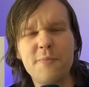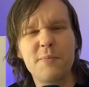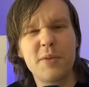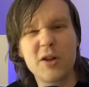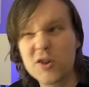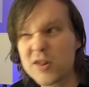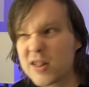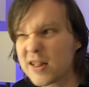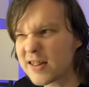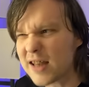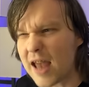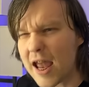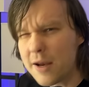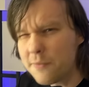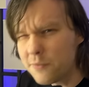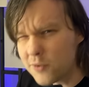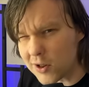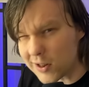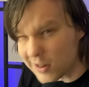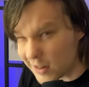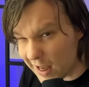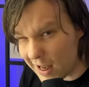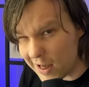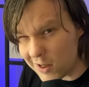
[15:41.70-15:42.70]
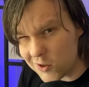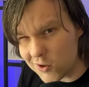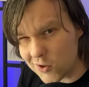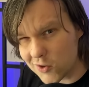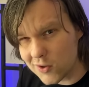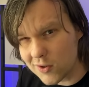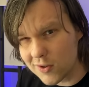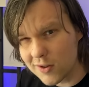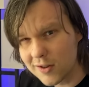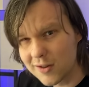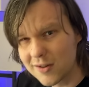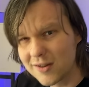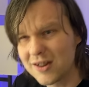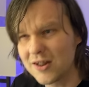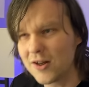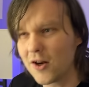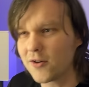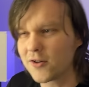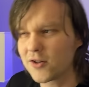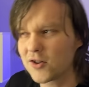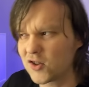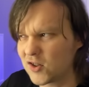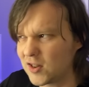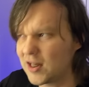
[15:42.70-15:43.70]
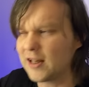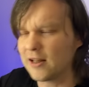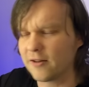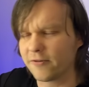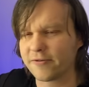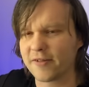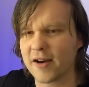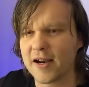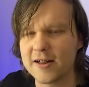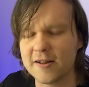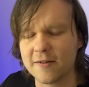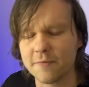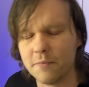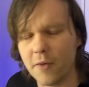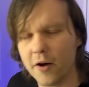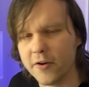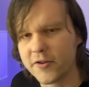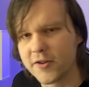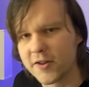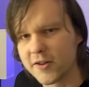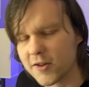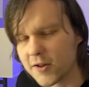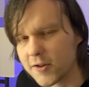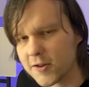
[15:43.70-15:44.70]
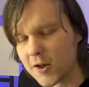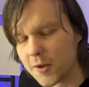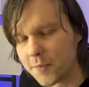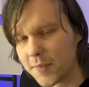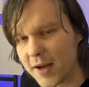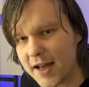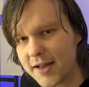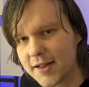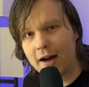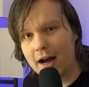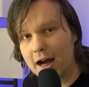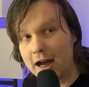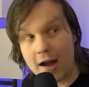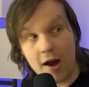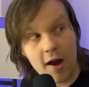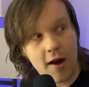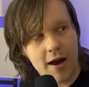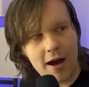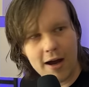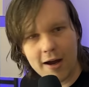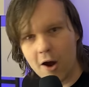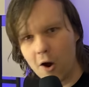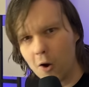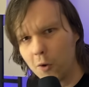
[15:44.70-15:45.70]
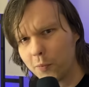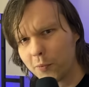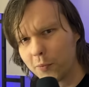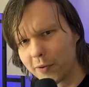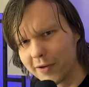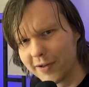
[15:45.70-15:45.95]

because it's aimed at kids, you're not still afraid of monsters under your bed. I hope.